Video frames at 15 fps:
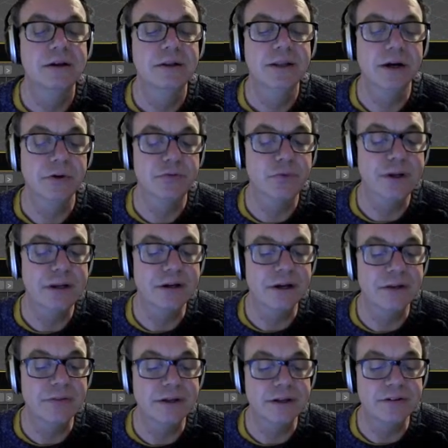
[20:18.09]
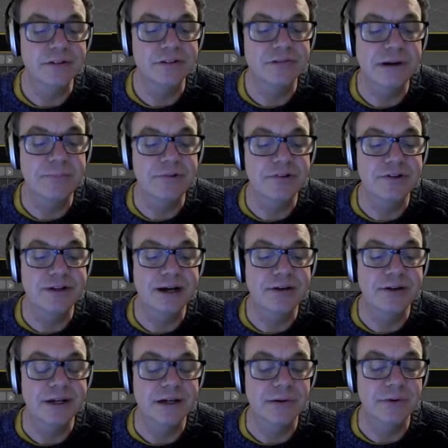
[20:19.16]
Now if we look at the description down
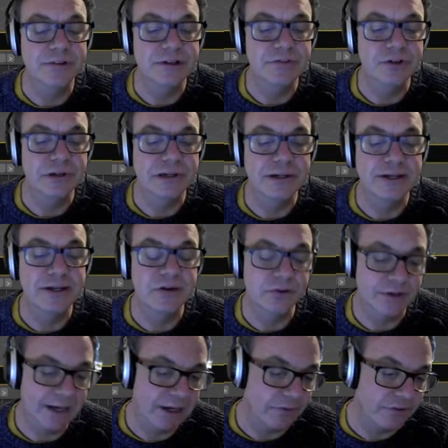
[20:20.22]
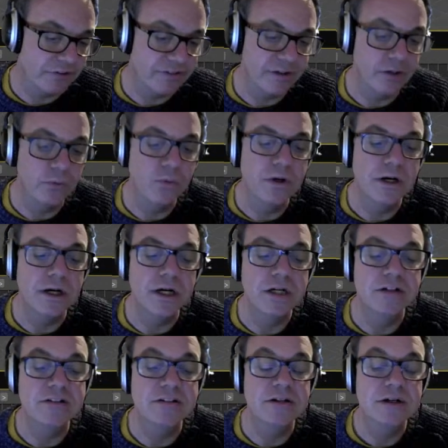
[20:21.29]
here, which gives you a little hint on how this thing
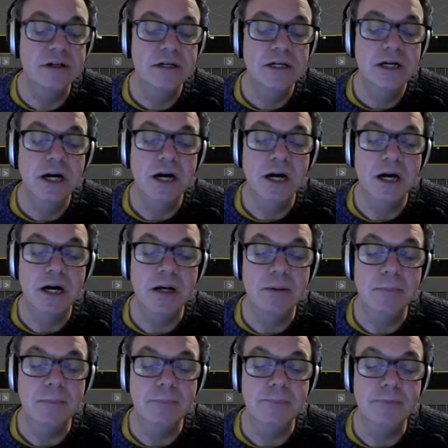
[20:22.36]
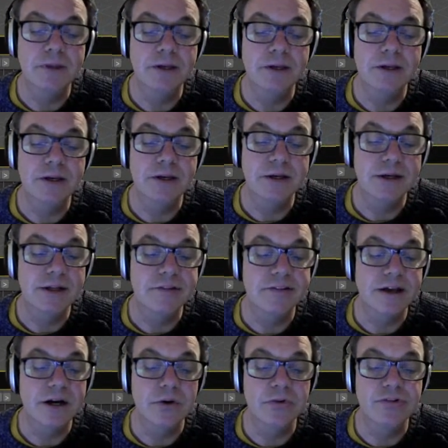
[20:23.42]
works, it
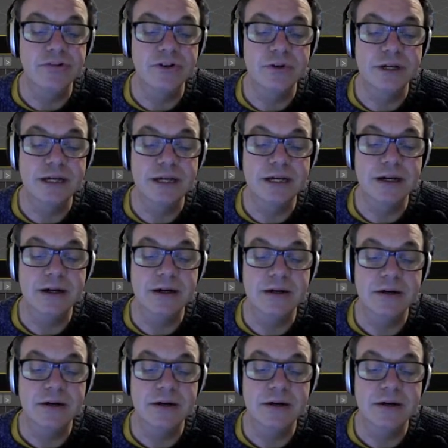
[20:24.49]
tells you here